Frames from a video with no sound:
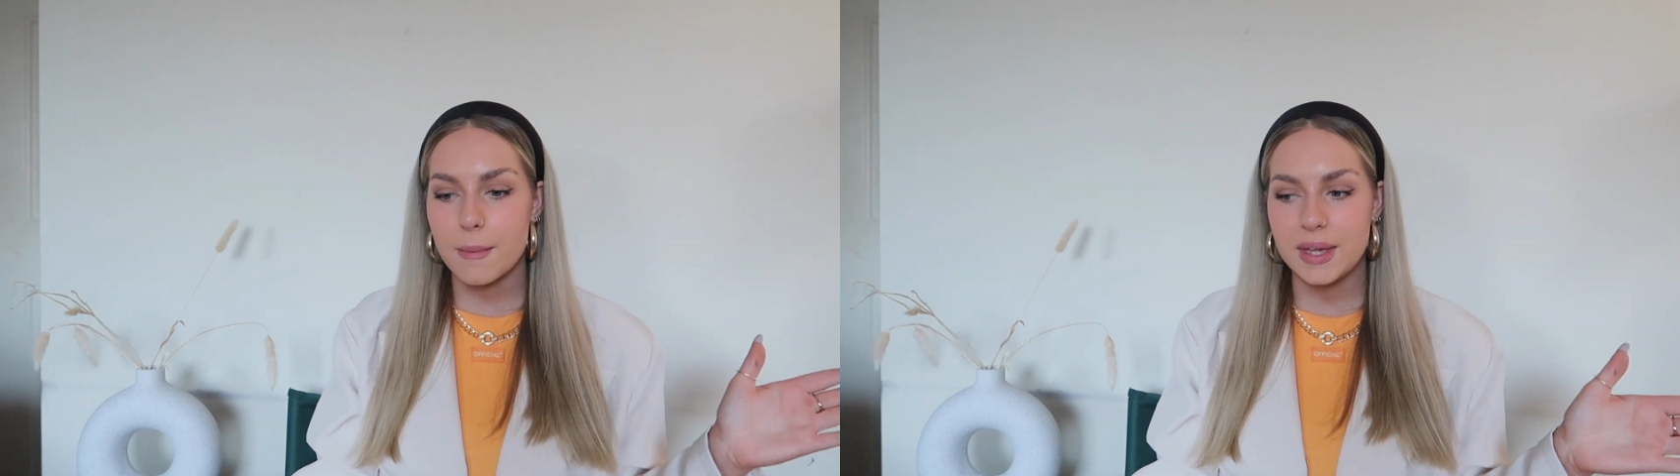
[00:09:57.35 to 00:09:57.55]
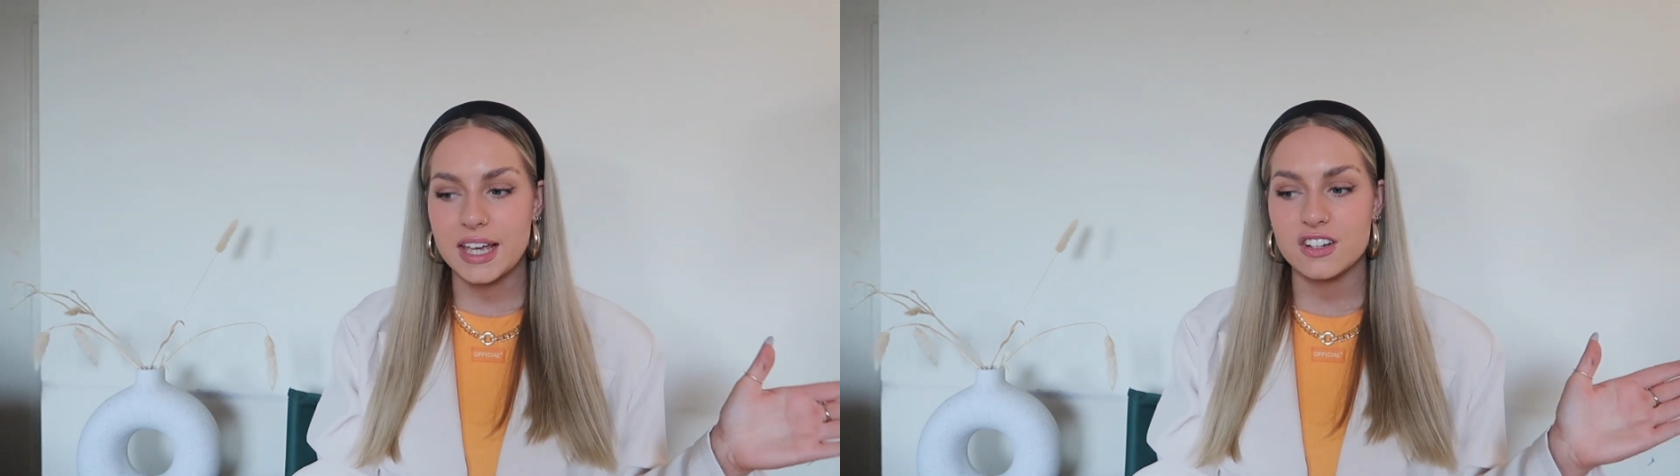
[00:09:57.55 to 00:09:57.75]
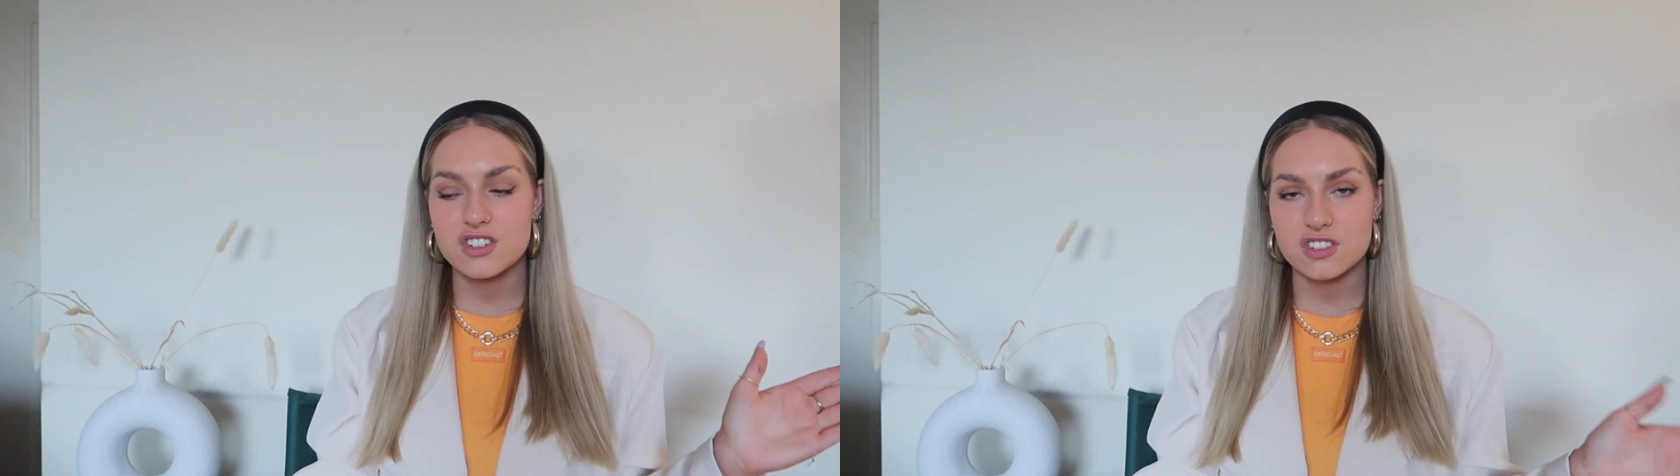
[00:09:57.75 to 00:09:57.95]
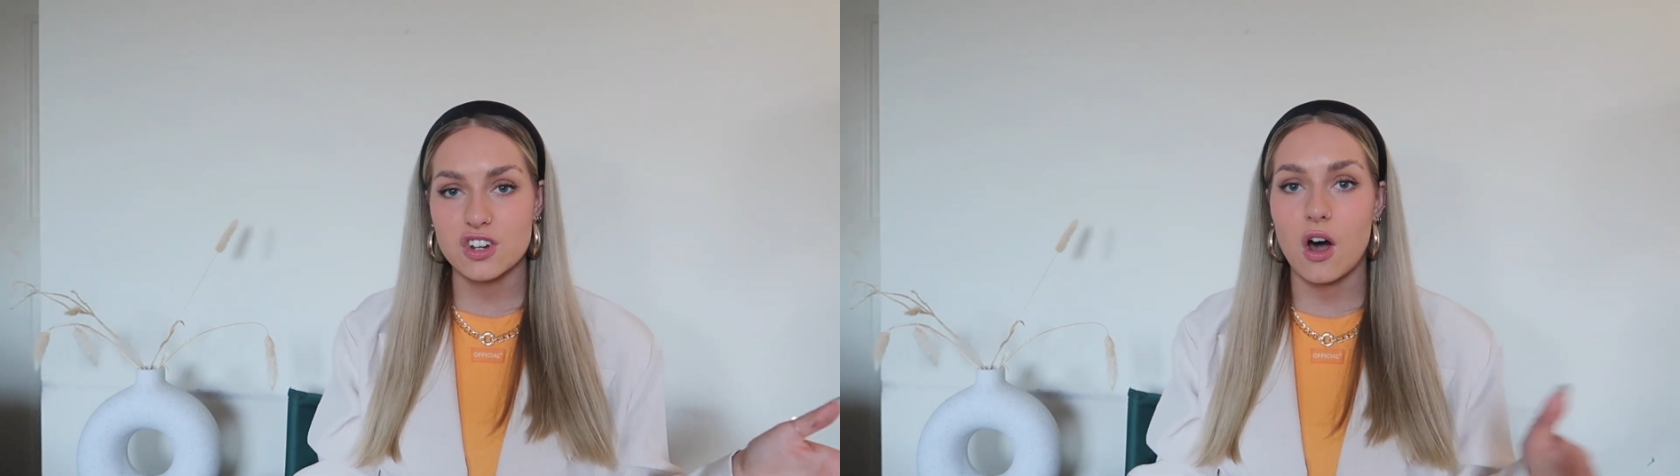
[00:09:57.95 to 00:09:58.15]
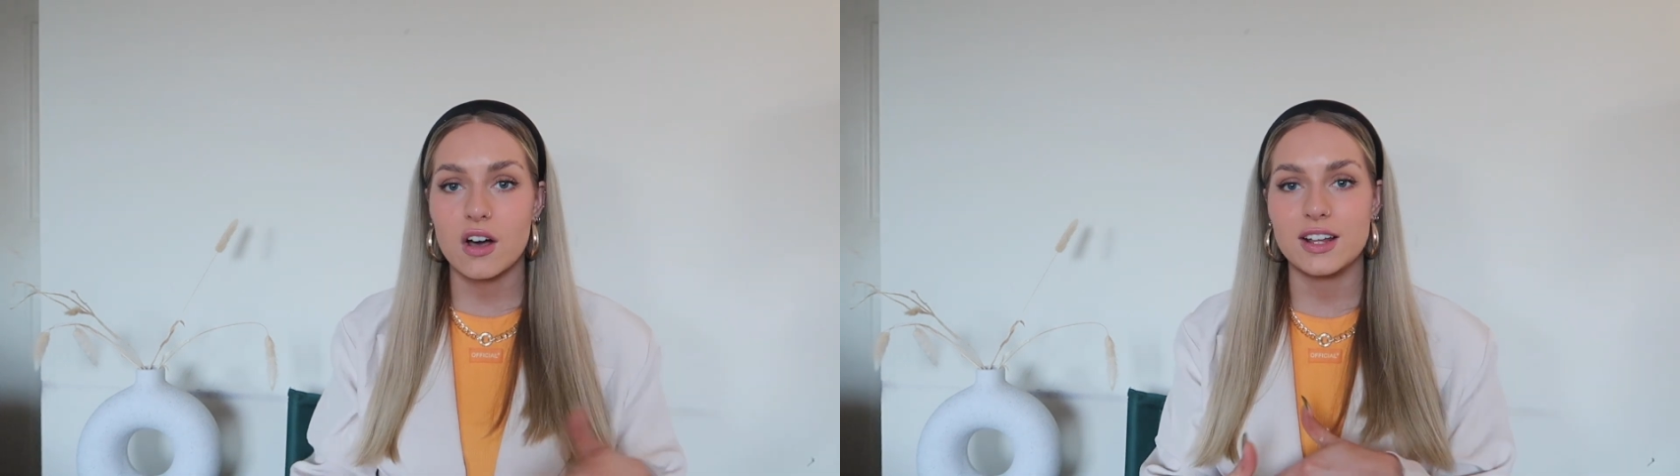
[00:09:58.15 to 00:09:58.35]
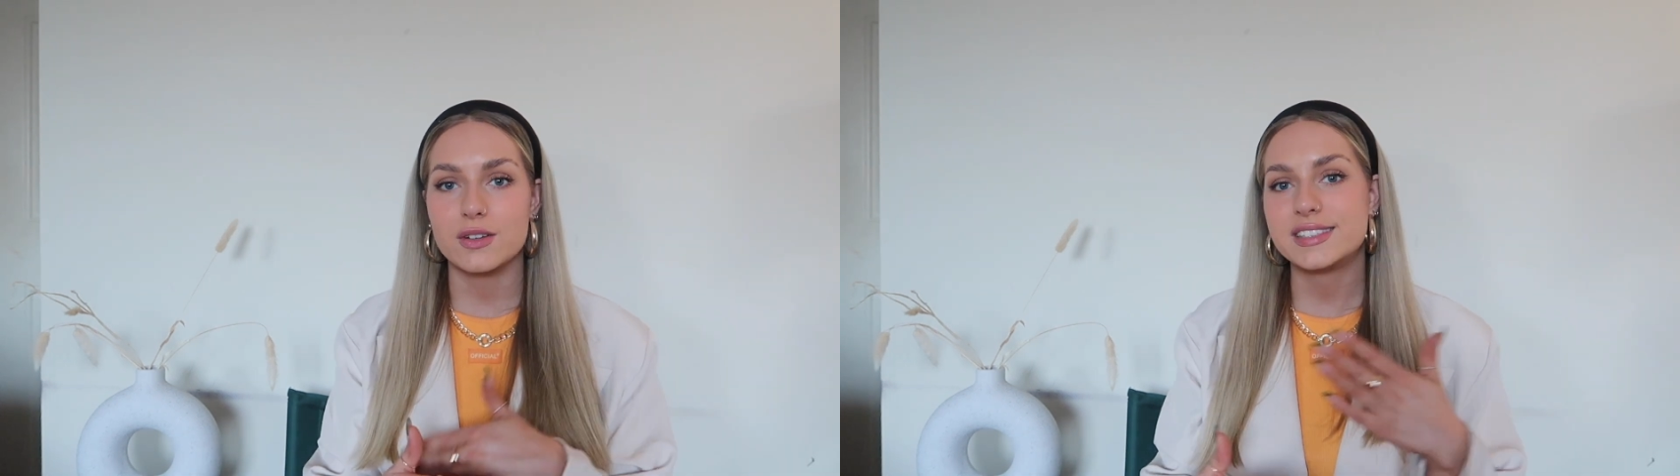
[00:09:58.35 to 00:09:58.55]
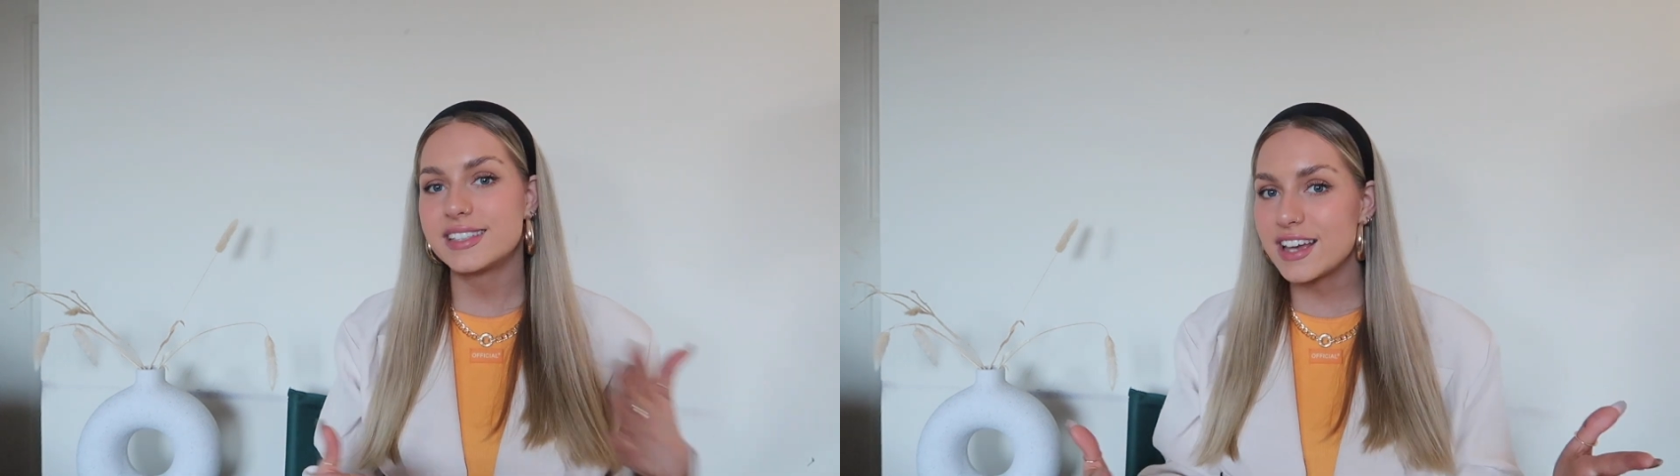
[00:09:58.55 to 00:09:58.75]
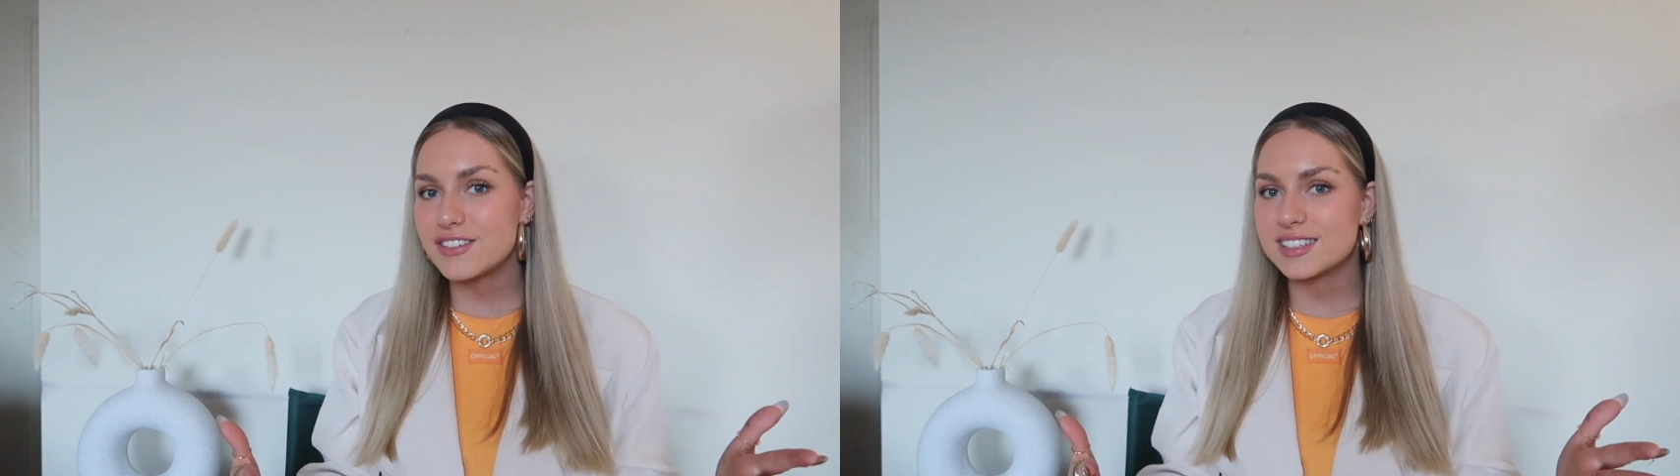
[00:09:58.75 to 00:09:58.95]
me to start a little
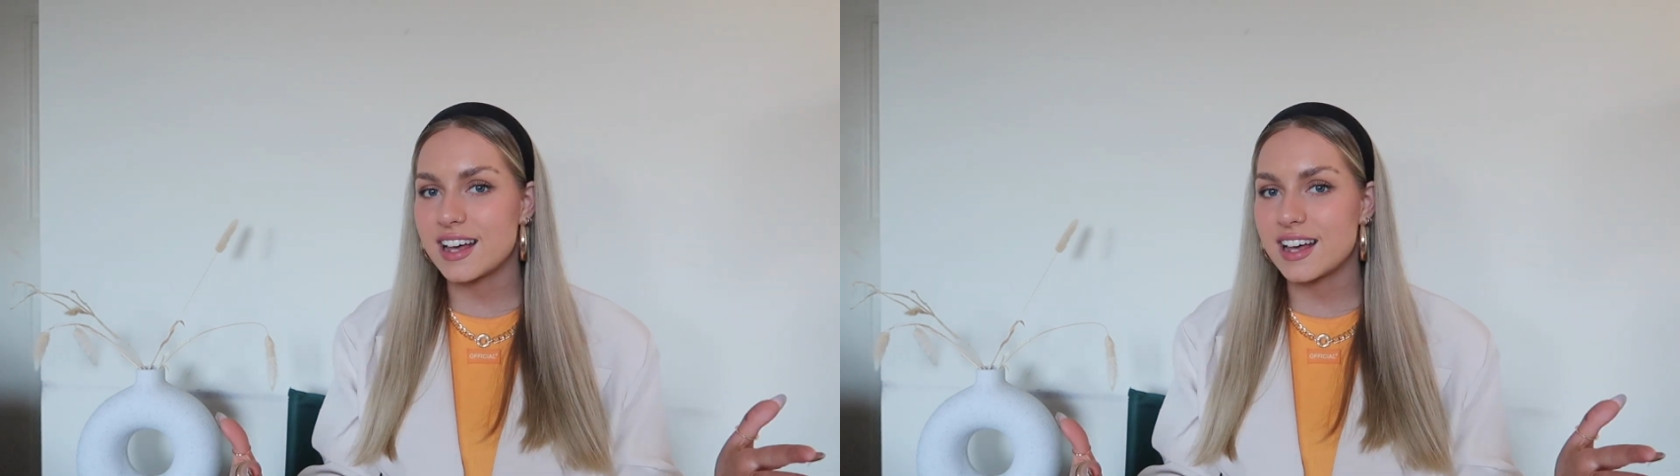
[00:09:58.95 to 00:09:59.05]
series